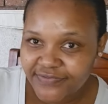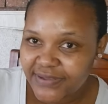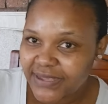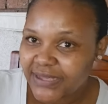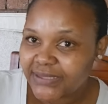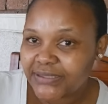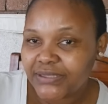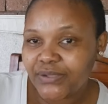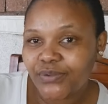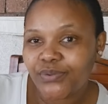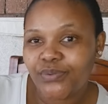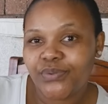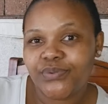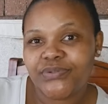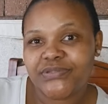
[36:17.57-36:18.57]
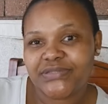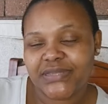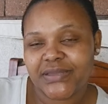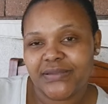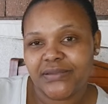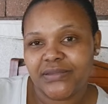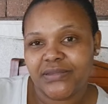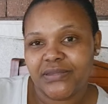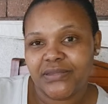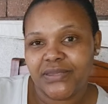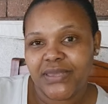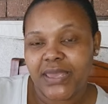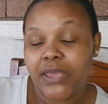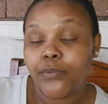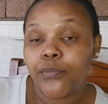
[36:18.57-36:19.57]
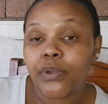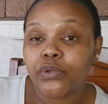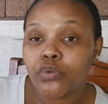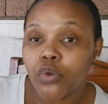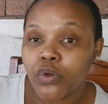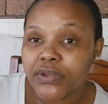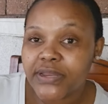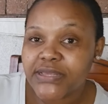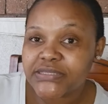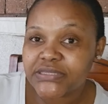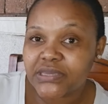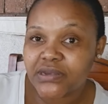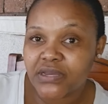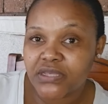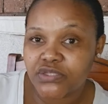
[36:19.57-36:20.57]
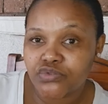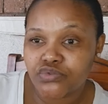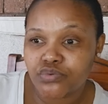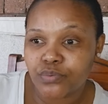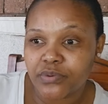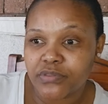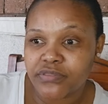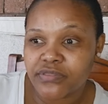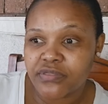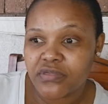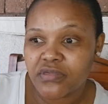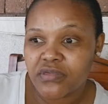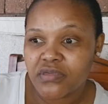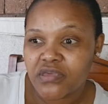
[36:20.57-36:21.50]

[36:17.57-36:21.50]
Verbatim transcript: funny. and what god has graced you with